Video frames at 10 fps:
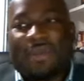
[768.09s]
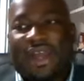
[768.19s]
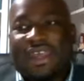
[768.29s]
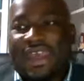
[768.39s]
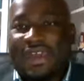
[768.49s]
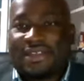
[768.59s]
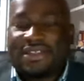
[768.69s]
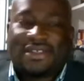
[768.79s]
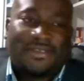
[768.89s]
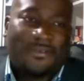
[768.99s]
But
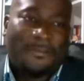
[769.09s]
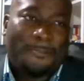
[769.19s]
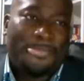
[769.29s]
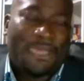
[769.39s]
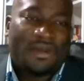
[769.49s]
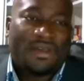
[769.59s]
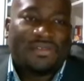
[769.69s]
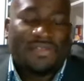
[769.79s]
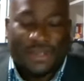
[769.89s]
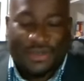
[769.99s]
yet,
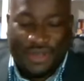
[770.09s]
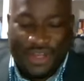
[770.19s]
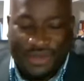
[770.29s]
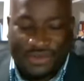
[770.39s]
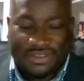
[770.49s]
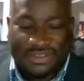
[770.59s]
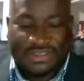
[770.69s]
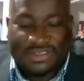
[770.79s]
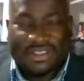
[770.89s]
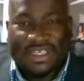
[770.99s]
the good
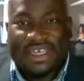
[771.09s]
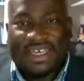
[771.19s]
news